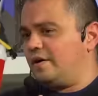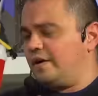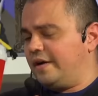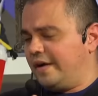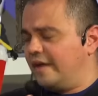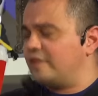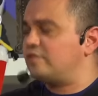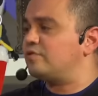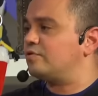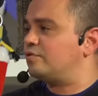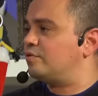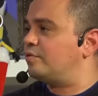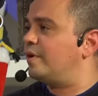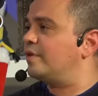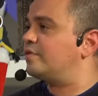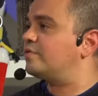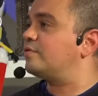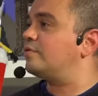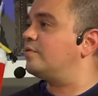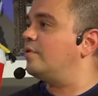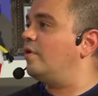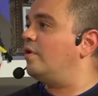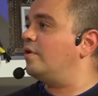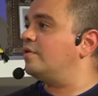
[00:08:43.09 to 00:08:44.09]
uh,
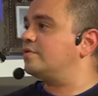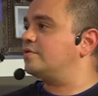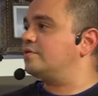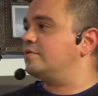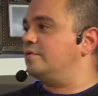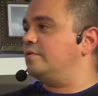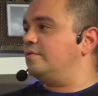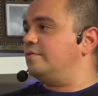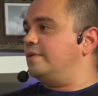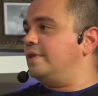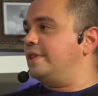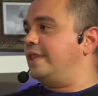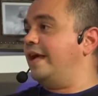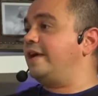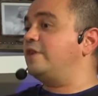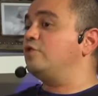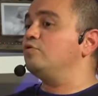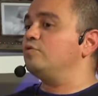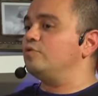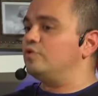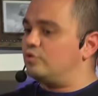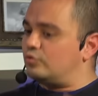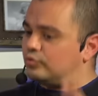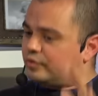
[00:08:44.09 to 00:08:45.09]
extraterrestrial also. Like
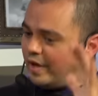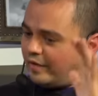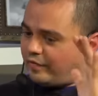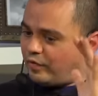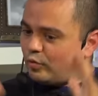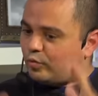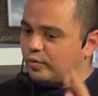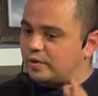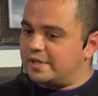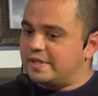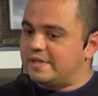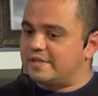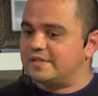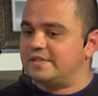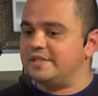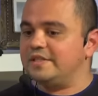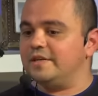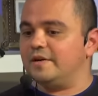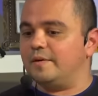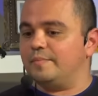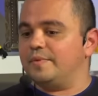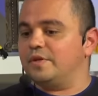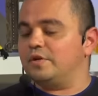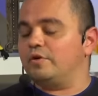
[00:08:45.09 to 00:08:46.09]
you, you never really see
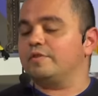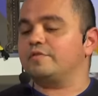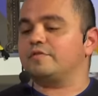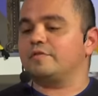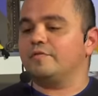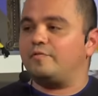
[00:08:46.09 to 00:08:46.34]
them. You know, it's a